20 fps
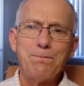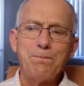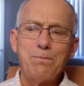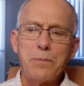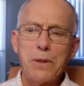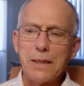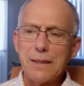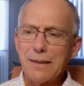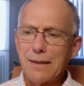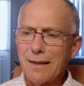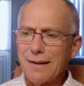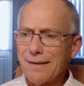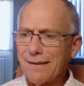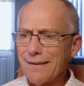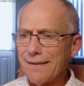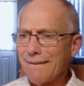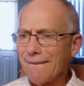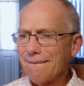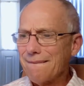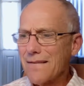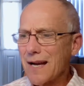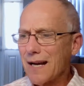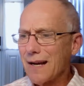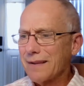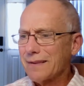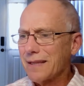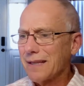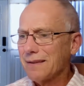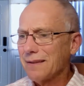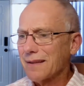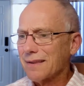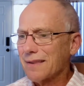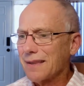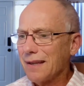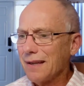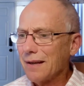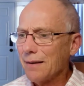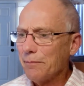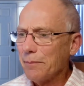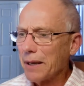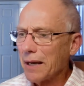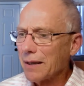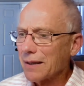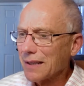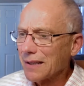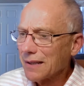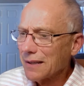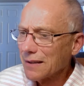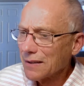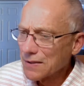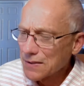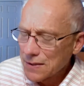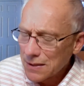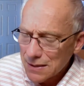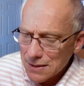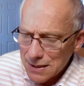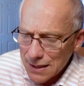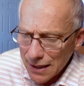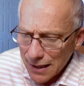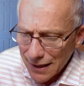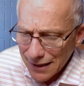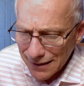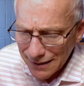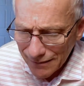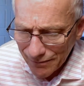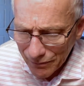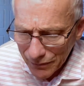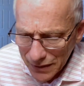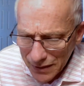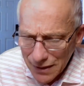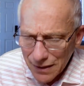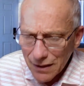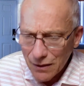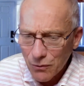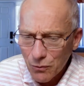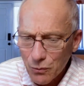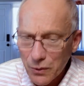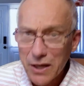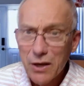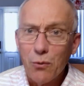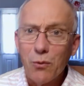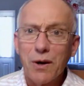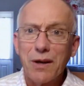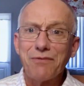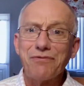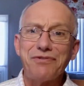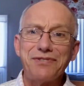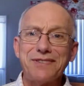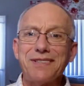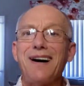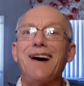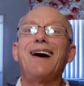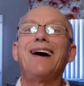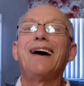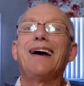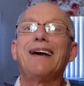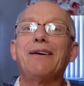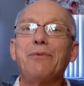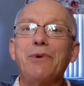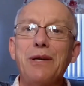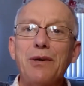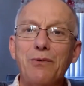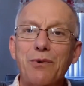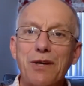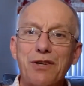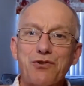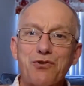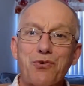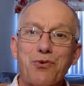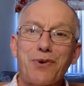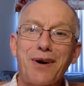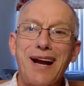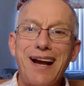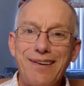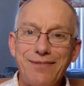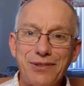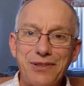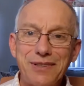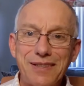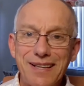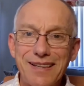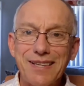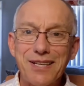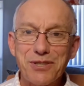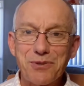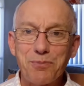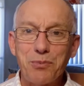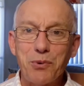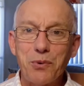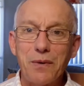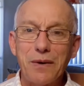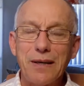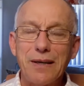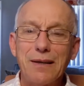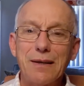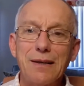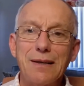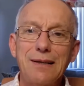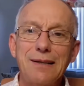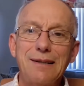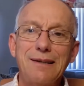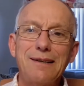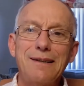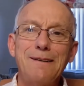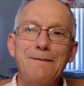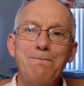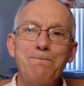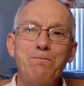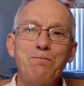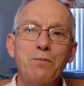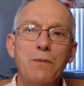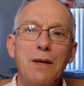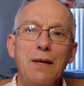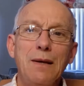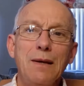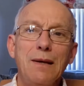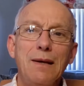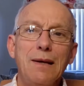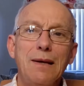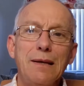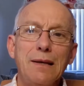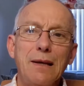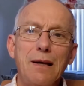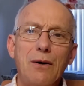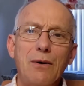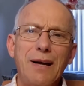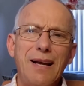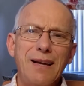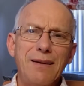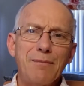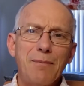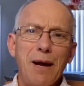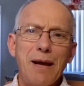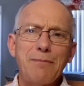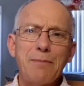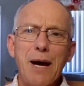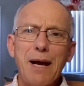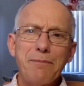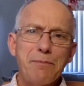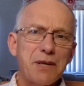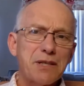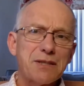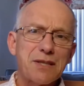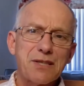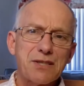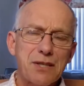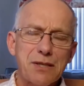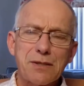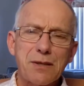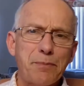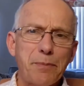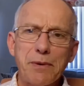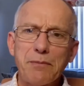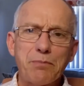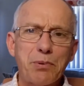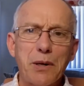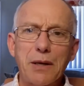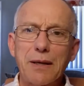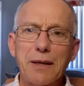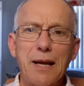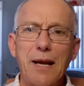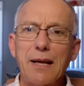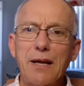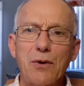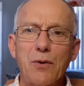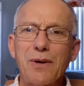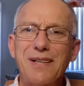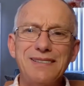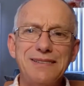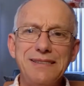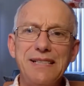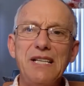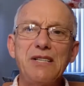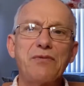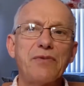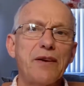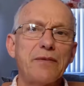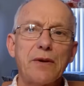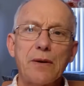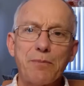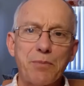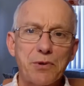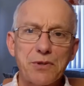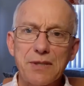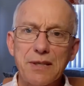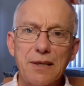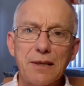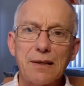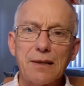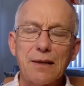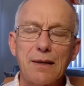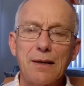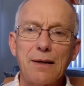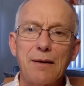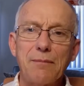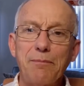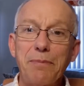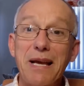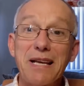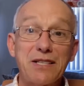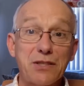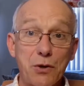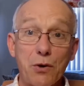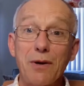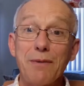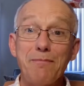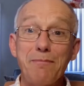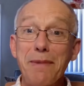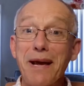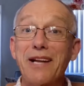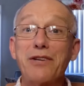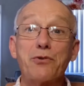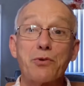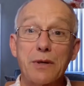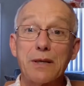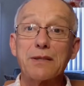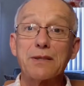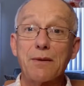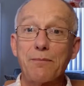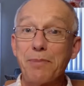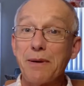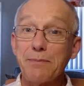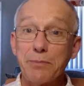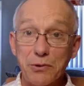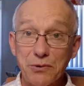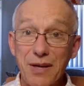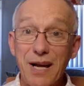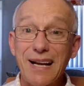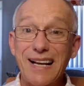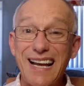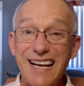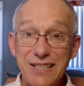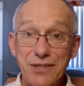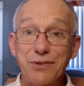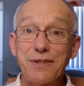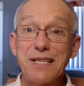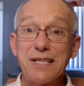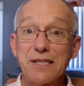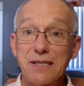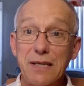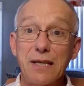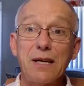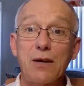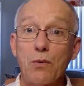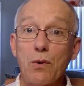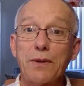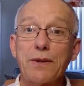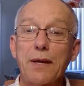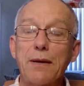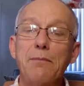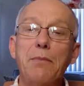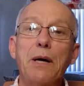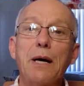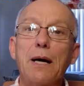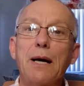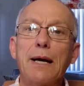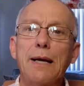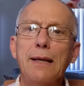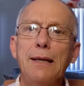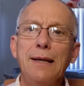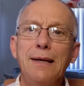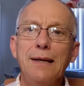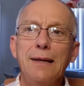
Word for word: But I think the thing about it is that, you know, we don't want to fly. We don't want to travel at this point. You know, and my business has been predicated on at least 50% based on metrics of people not actually seeing what they buy.